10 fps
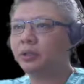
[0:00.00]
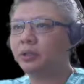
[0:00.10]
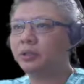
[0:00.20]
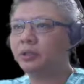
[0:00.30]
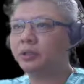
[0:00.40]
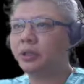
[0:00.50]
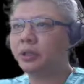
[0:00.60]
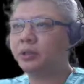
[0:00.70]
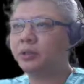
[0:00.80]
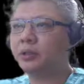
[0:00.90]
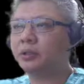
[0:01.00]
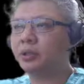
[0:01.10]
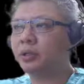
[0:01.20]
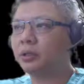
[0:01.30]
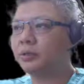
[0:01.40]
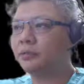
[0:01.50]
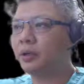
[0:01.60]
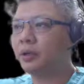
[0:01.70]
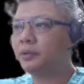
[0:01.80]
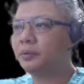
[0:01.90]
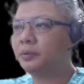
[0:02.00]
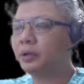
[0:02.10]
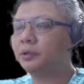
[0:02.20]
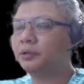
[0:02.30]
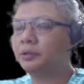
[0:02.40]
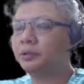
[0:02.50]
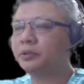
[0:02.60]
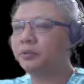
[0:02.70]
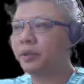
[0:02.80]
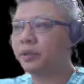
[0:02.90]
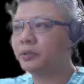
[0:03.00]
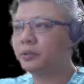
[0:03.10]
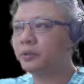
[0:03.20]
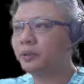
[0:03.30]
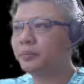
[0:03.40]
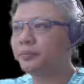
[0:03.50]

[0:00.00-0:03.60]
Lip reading: his attacking this file. This flank, sorry.